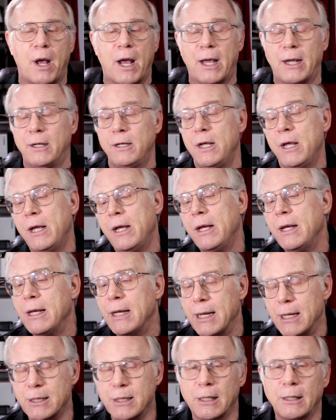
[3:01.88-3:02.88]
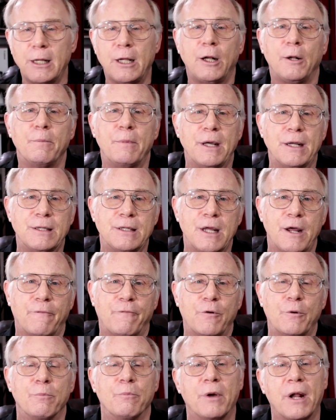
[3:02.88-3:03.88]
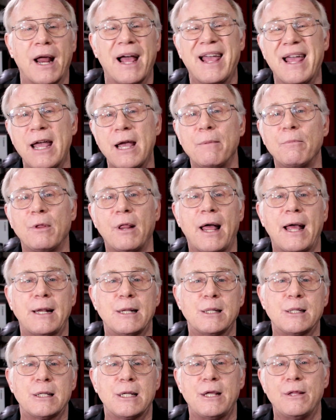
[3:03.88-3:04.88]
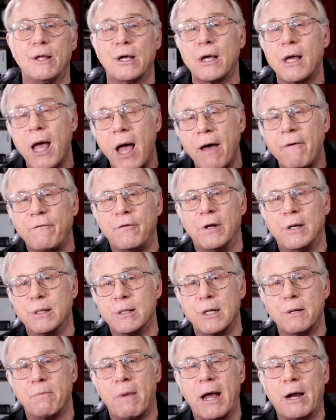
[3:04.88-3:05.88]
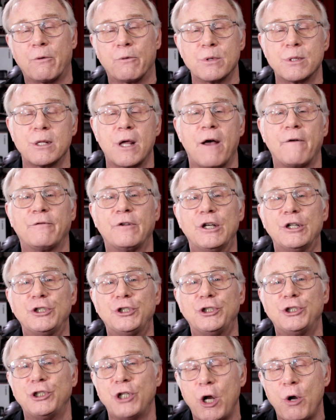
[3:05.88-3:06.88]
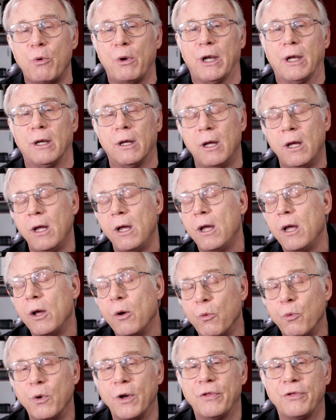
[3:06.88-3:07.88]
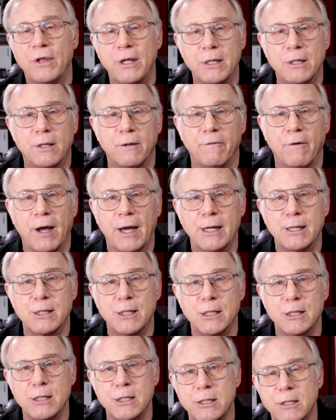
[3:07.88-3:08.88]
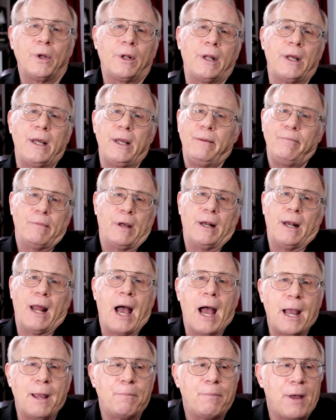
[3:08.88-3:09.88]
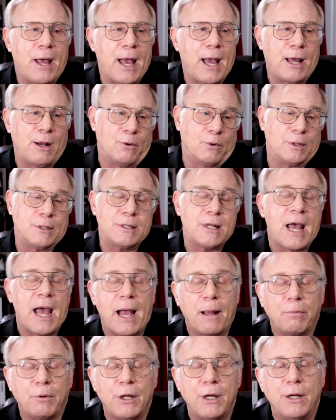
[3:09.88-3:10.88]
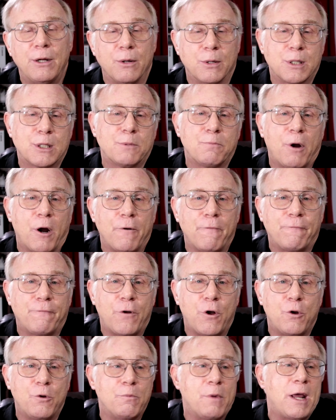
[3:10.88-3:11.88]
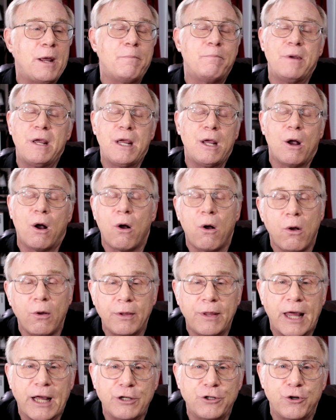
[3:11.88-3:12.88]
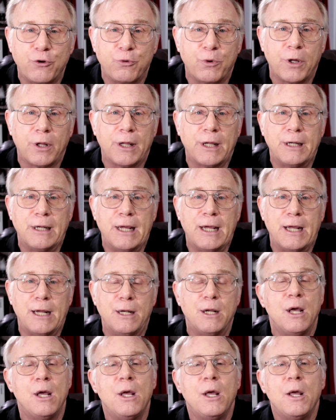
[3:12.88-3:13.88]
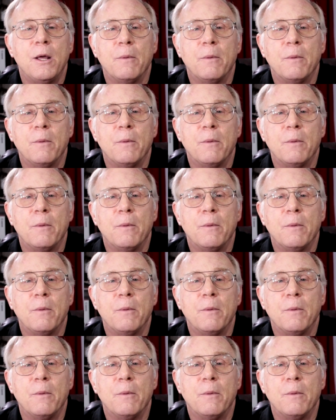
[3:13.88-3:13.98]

and mine is a little bit different, but I am glad to see the confidence that Microsoft is showing with these devices. Really, an iPad or a tablet or smartphone may be all that you really need,